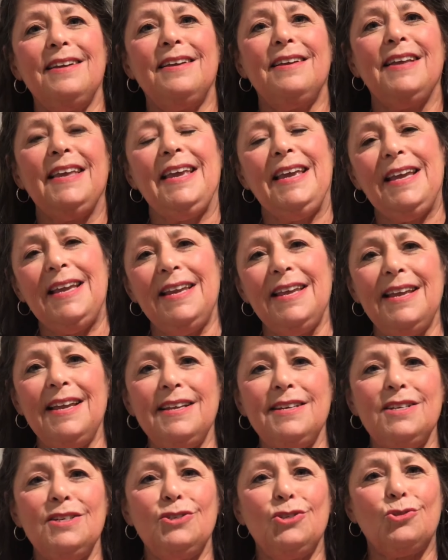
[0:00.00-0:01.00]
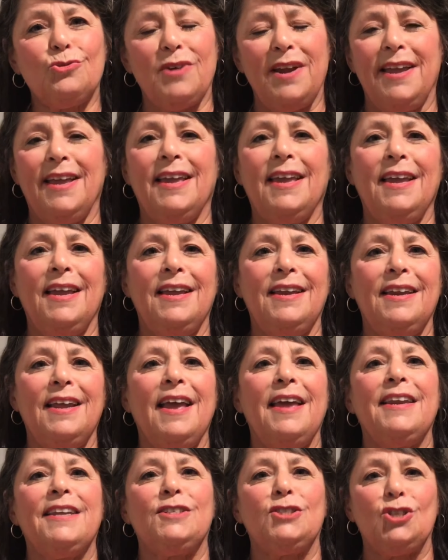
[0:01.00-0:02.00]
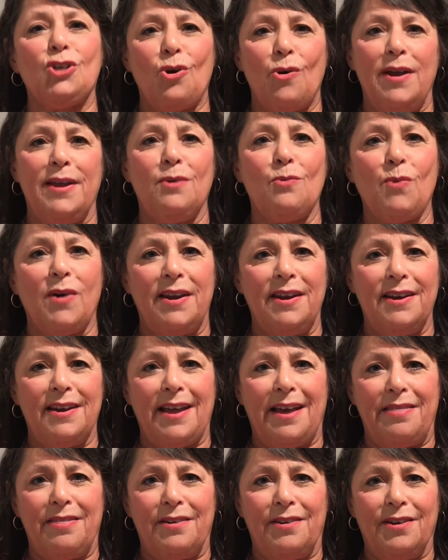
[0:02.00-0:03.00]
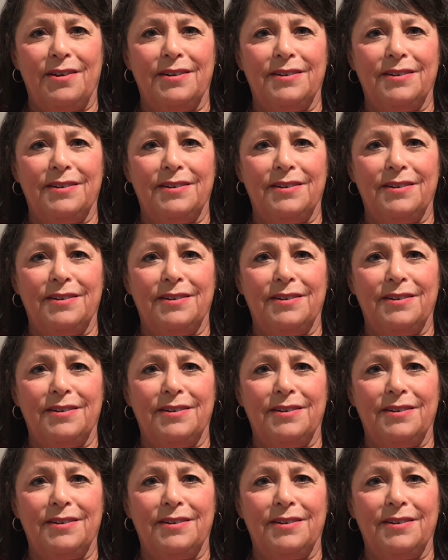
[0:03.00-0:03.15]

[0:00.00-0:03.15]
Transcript: eating, drinking, and enjoying one another.